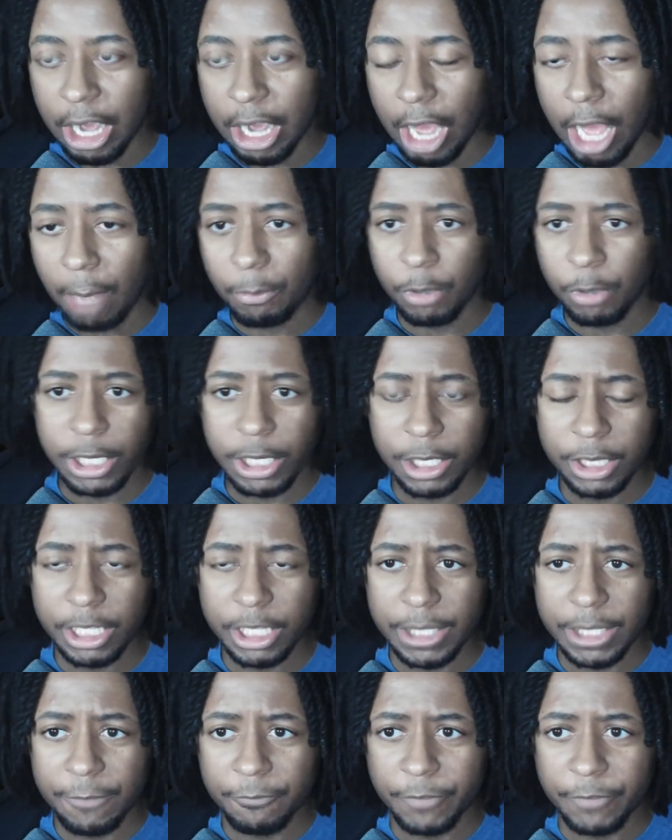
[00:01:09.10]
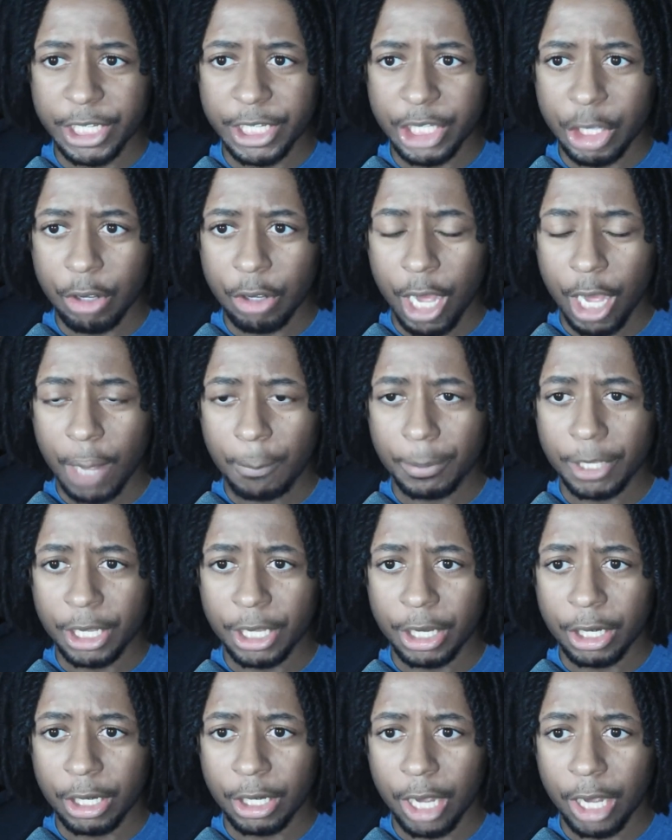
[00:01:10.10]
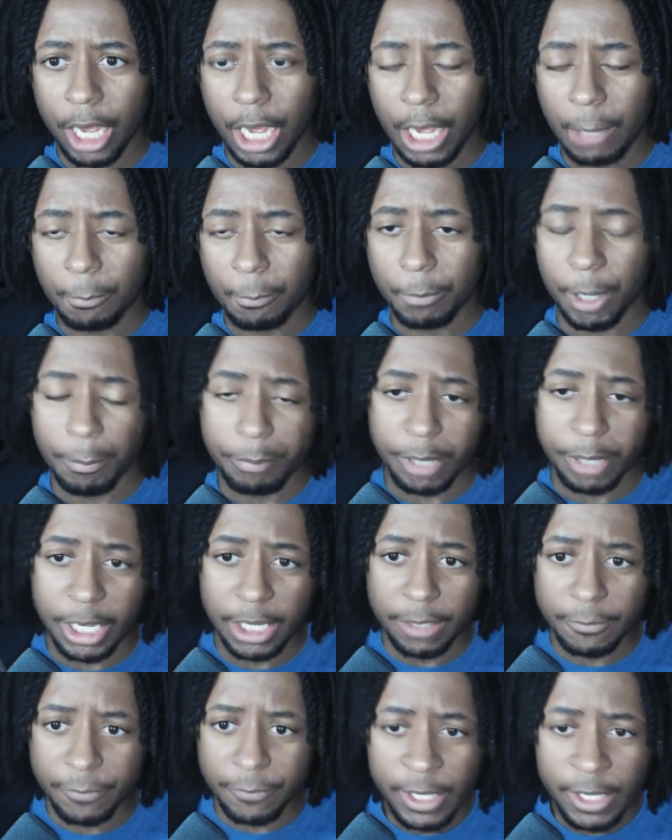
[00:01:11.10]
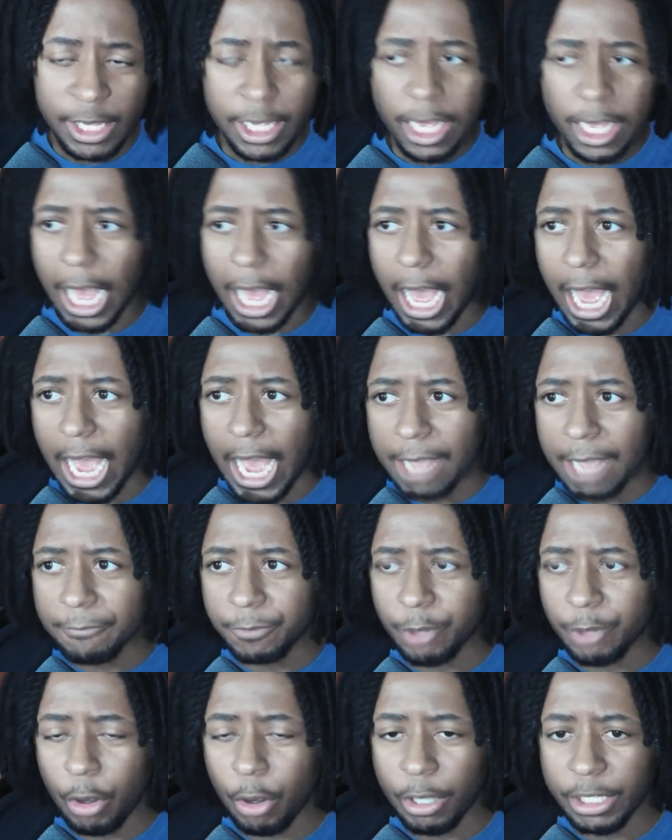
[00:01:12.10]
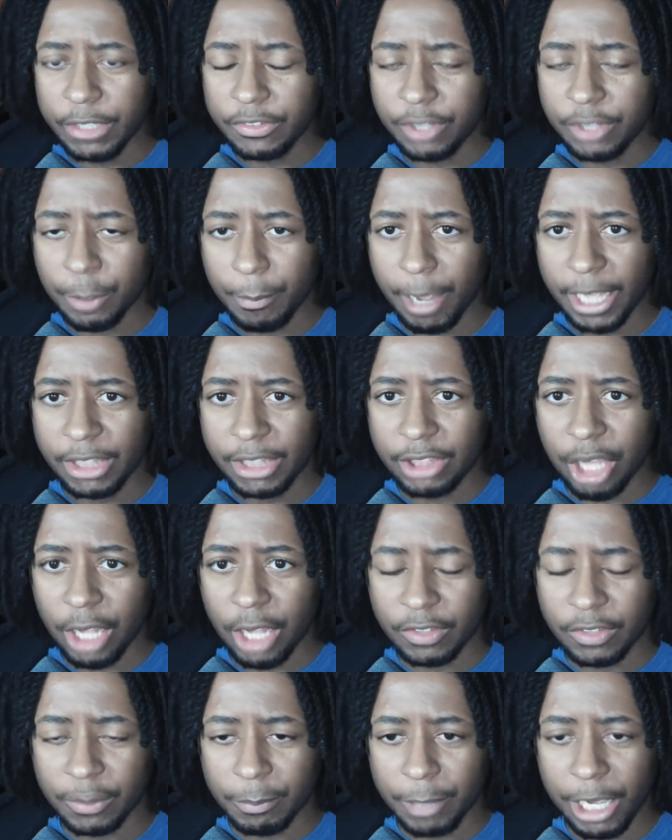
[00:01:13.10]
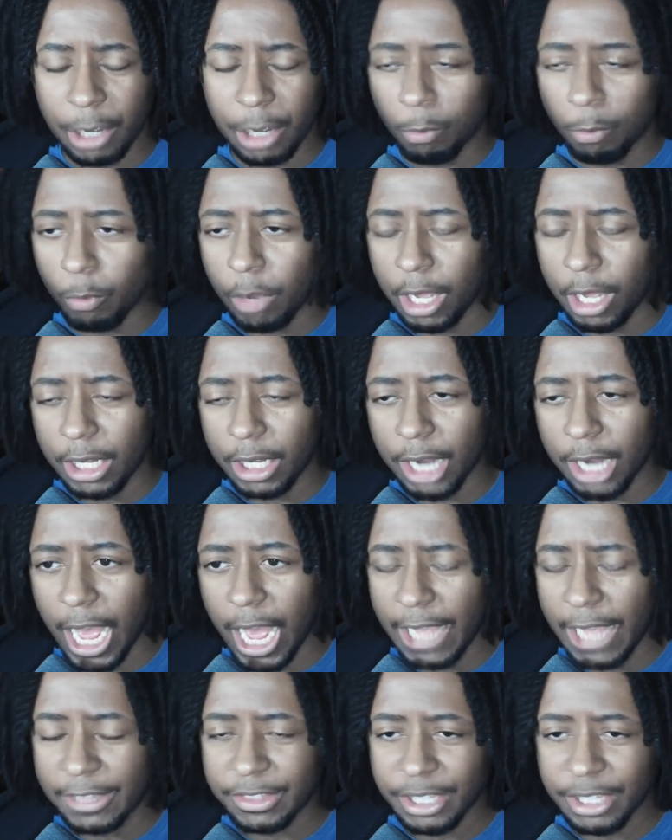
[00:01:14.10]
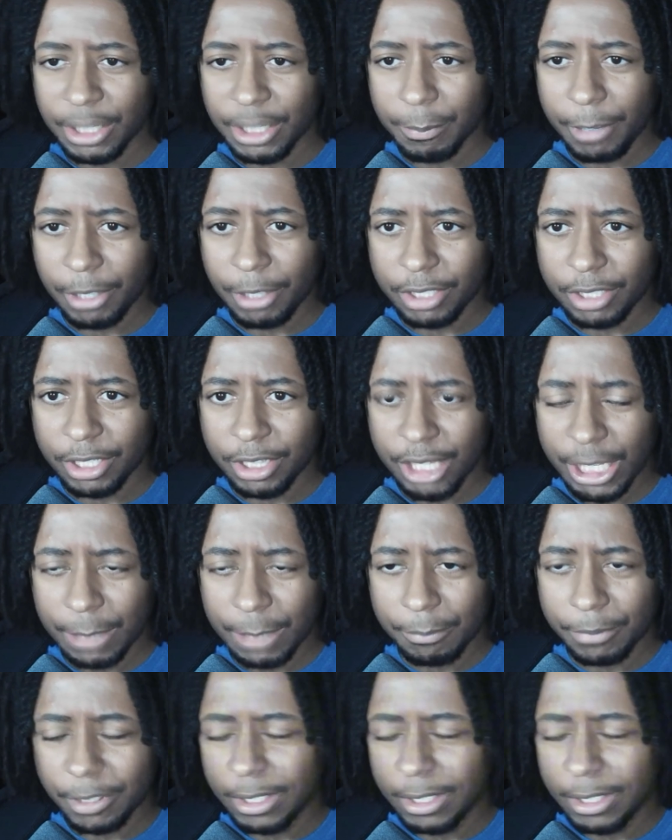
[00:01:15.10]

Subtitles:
I'm going to link a video up here above. I've gone into my thoughts about what I think about the clip.